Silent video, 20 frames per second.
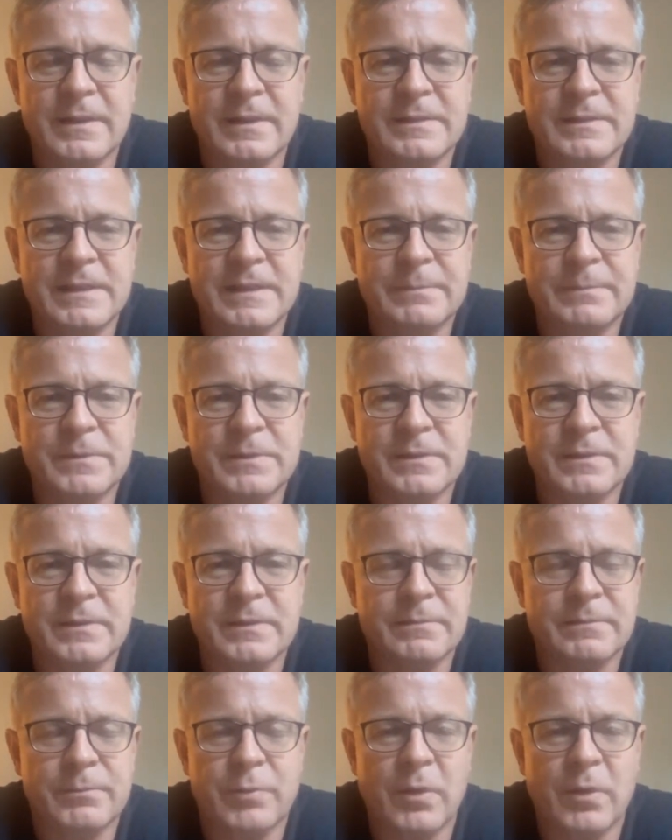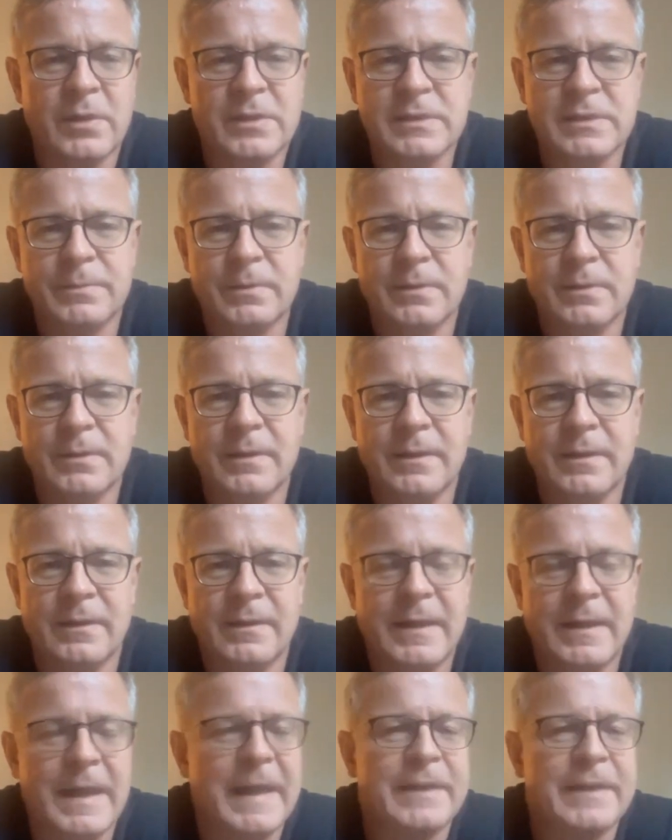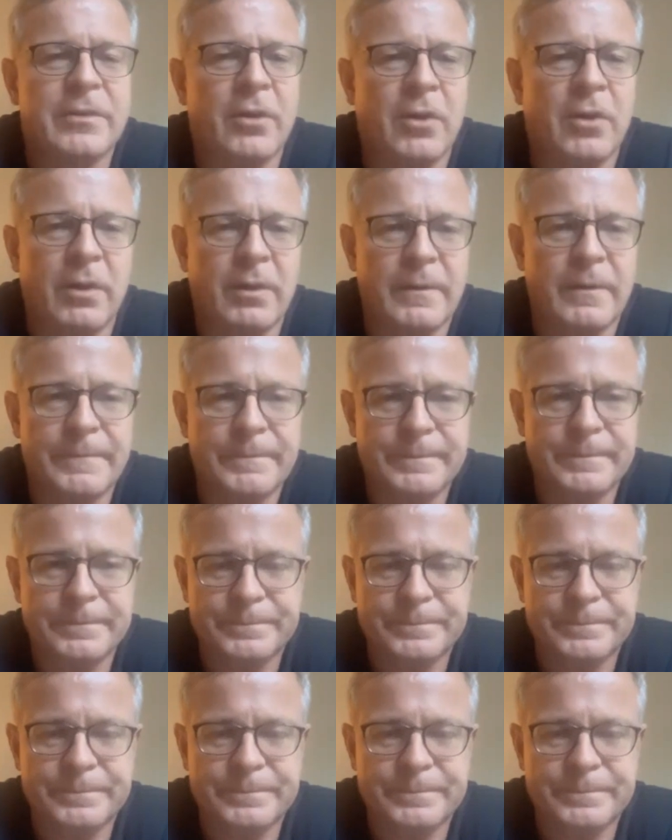seems plausible at all.